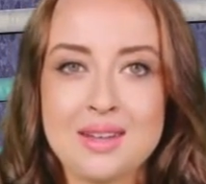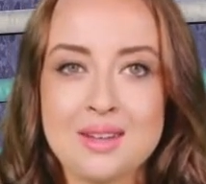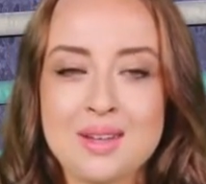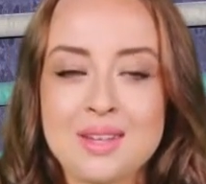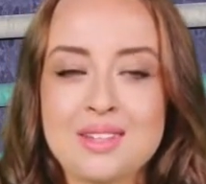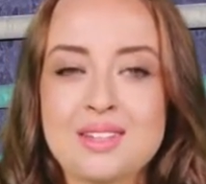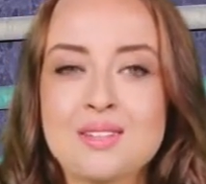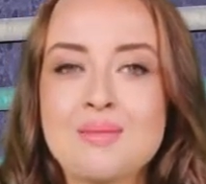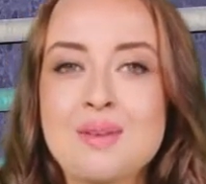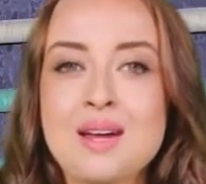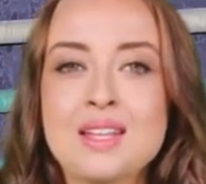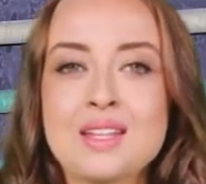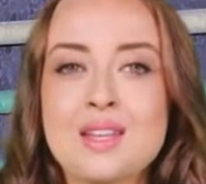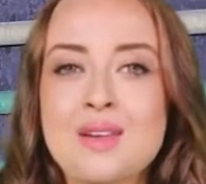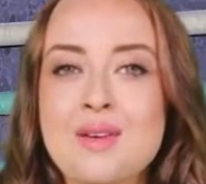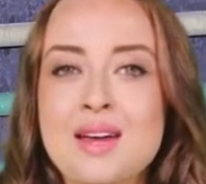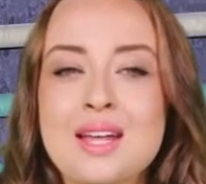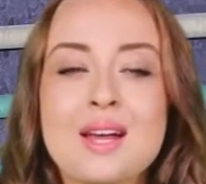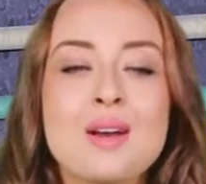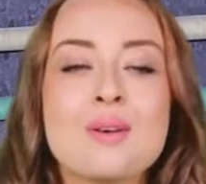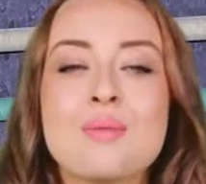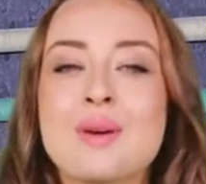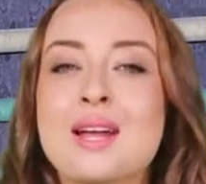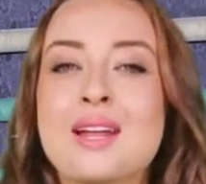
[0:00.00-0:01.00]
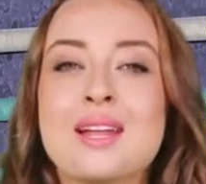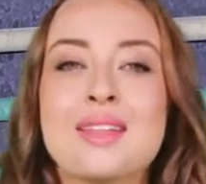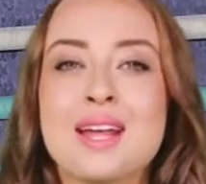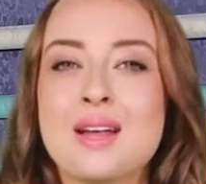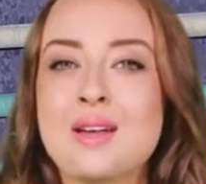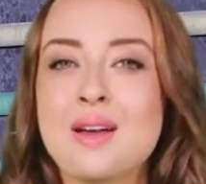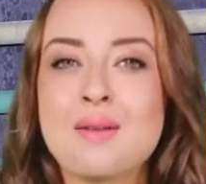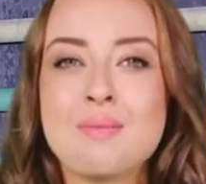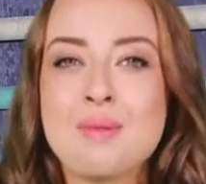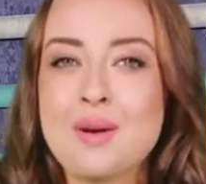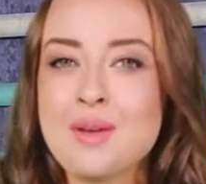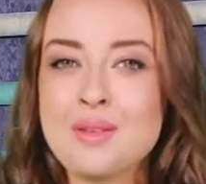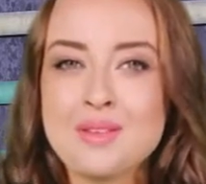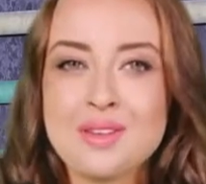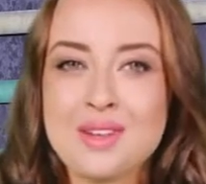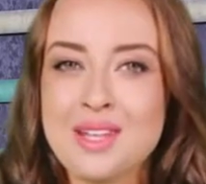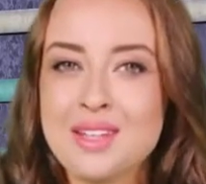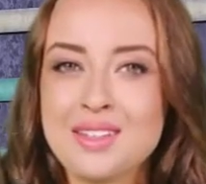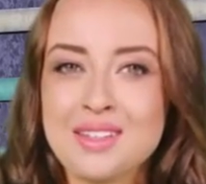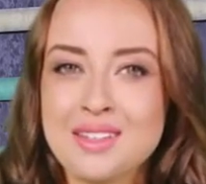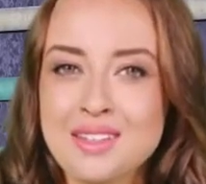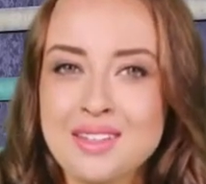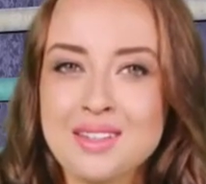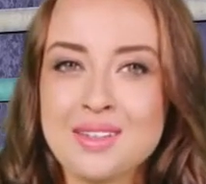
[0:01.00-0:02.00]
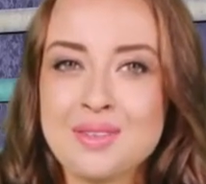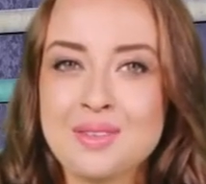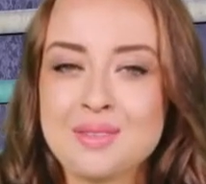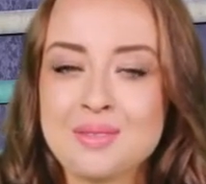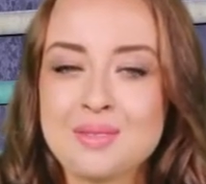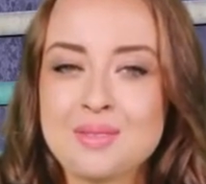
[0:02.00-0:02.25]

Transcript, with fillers: especially hereditary baldness.